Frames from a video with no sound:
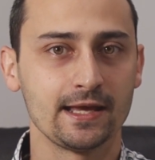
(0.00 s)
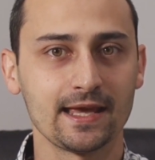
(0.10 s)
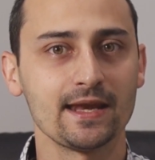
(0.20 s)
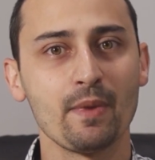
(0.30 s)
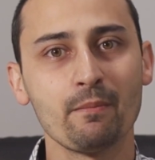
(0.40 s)

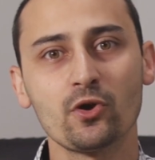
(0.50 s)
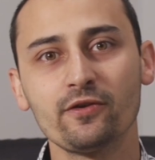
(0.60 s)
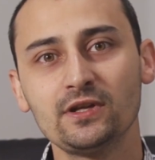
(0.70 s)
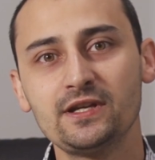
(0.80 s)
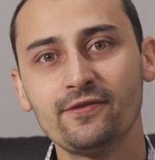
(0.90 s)
Can a member
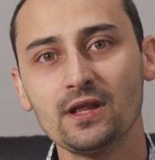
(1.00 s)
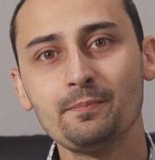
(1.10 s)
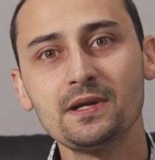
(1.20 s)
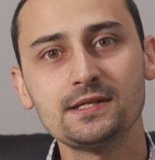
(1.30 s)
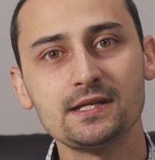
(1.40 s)
of the
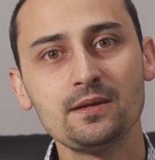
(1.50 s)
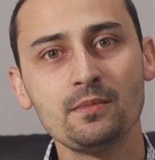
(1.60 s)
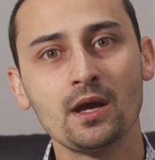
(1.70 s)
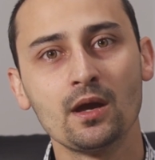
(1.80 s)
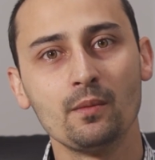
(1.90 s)
development
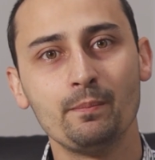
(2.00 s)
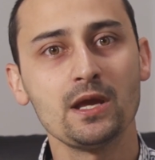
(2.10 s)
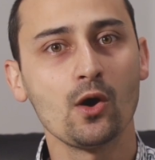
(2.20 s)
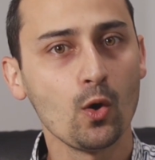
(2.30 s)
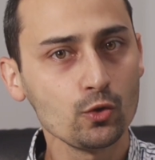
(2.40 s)
team
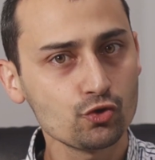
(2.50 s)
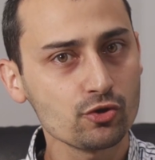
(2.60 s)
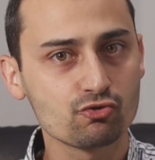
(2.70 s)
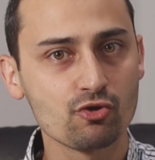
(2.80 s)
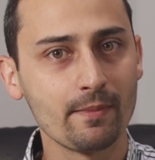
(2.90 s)
be
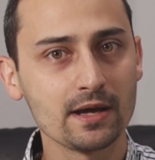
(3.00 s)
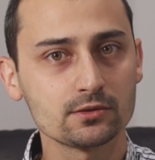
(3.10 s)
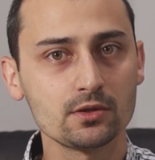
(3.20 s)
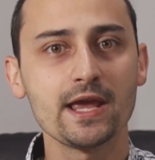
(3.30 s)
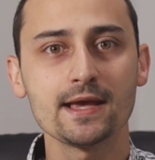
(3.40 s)
also a Scrum
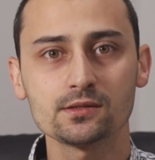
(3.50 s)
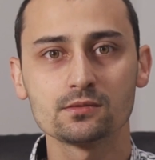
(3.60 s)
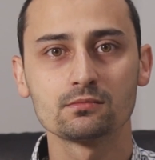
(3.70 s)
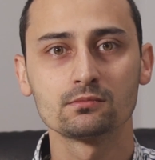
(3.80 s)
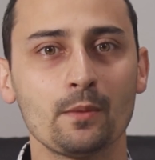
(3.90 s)
Master?
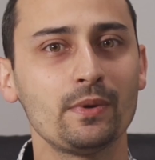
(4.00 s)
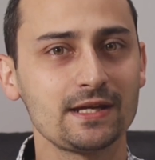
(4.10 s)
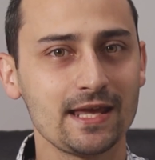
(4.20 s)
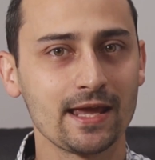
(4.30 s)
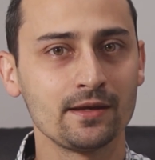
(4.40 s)
Yes,
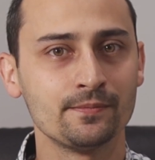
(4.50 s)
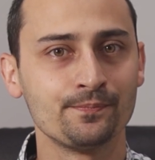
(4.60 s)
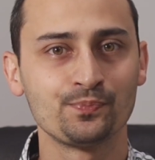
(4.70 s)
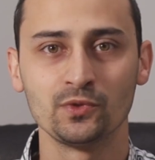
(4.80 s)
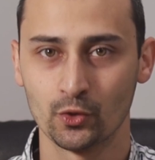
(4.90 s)
but again,
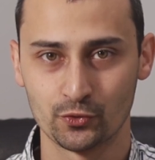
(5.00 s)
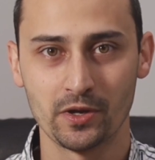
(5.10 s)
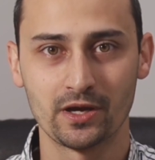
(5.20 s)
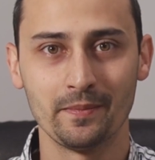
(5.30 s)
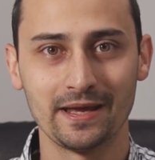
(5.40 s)
not
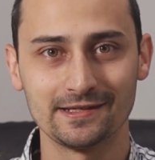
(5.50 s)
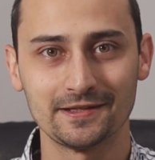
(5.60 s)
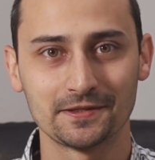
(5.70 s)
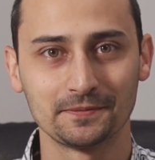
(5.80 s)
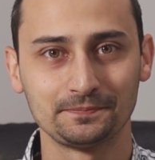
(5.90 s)

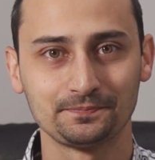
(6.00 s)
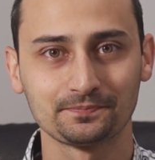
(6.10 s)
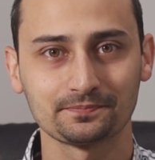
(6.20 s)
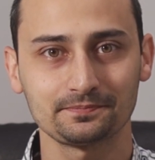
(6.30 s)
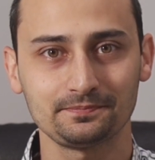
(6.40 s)
recommended.
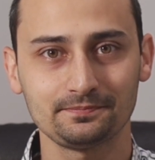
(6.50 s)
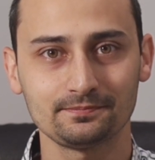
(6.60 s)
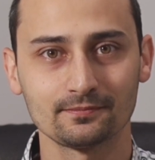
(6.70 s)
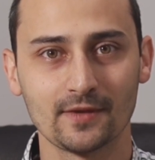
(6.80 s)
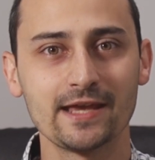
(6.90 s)

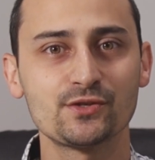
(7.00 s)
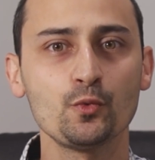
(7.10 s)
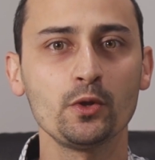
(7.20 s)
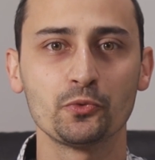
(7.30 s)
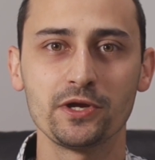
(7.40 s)
As you
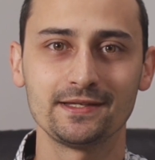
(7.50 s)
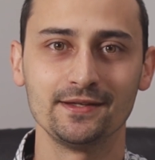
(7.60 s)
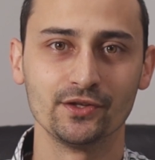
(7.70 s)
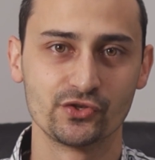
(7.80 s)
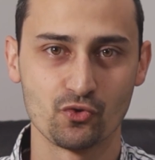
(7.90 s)
will read
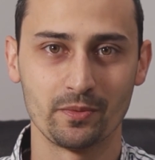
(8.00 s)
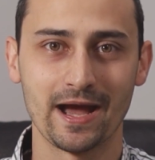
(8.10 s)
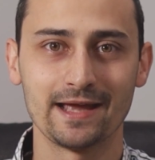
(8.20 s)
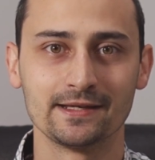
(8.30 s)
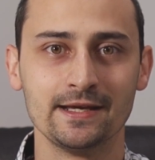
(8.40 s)
in the Scrum
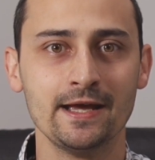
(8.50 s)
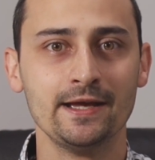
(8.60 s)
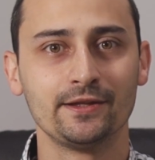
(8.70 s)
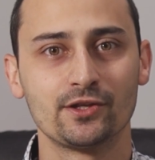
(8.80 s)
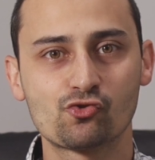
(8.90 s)
Guide,
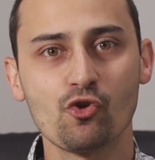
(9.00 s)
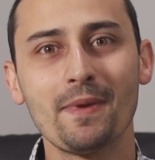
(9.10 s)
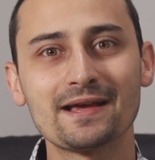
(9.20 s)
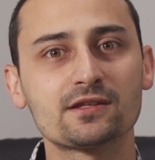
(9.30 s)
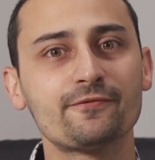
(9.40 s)
the Scrum
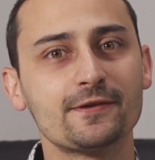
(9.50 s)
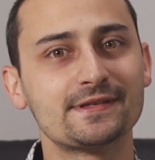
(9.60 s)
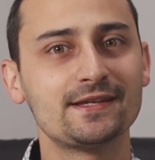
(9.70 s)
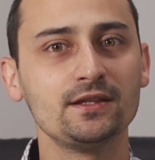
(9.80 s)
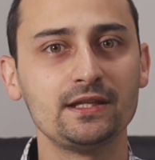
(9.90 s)
Master
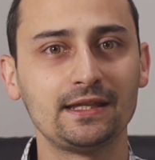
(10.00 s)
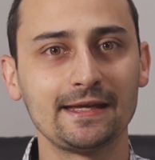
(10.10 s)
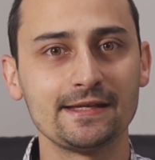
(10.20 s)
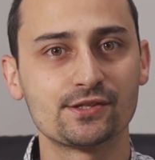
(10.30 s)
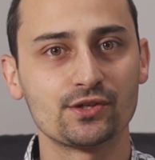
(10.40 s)

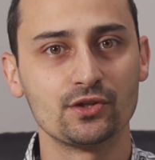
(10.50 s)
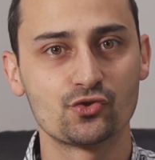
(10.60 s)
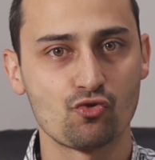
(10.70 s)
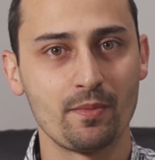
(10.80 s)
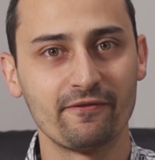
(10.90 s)
facilitates the
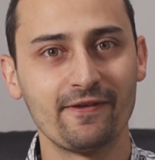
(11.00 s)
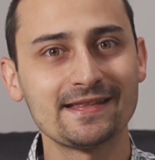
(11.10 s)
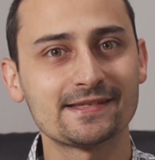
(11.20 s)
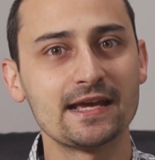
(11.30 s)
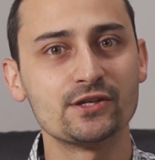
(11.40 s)
Scrum
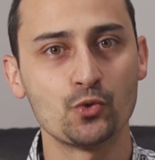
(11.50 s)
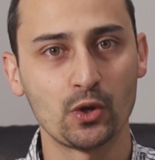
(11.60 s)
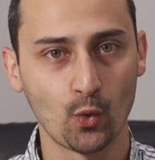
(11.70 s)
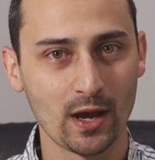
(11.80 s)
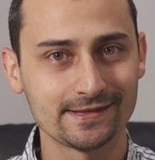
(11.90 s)
events as
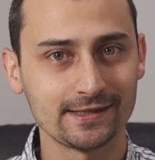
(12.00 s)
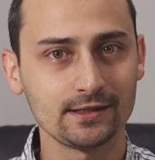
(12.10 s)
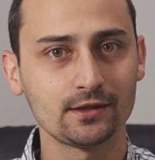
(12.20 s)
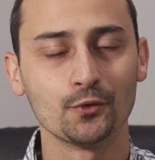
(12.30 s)
requested